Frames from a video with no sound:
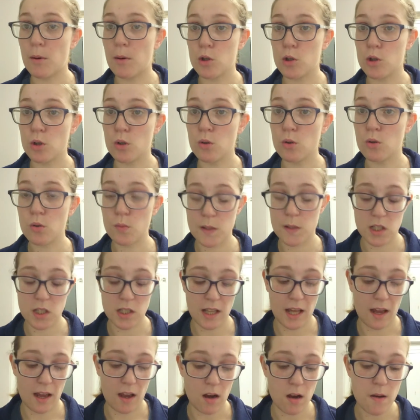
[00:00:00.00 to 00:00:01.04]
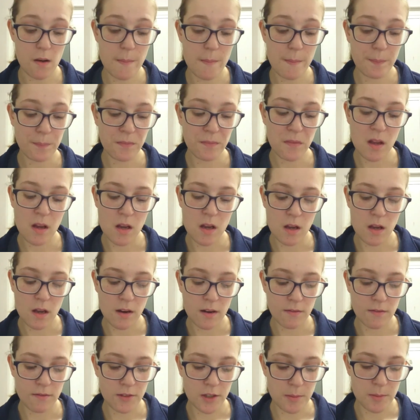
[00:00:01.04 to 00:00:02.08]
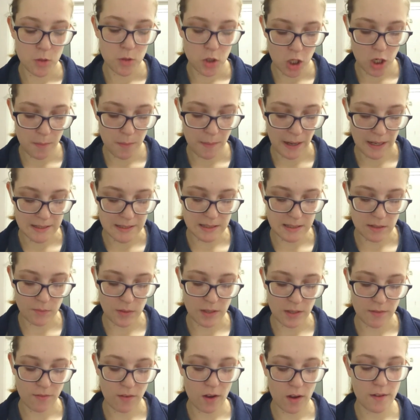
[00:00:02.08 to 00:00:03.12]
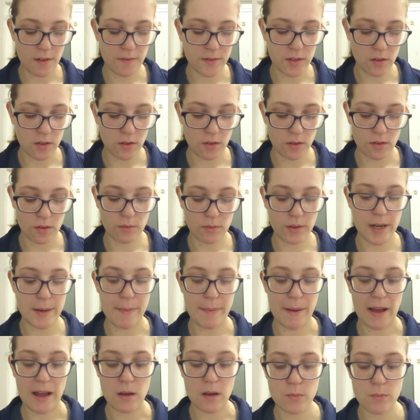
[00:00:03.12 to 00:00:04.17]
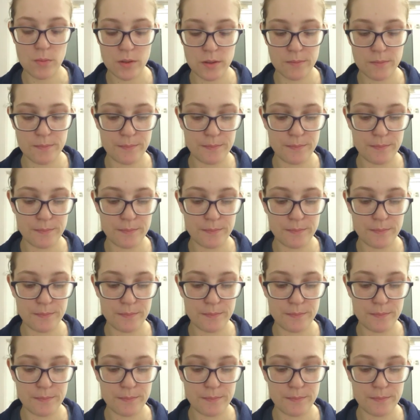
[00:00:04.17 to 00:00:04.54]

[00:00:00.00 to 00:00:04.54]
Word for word: bottles, which they are, from £2.75 to £3.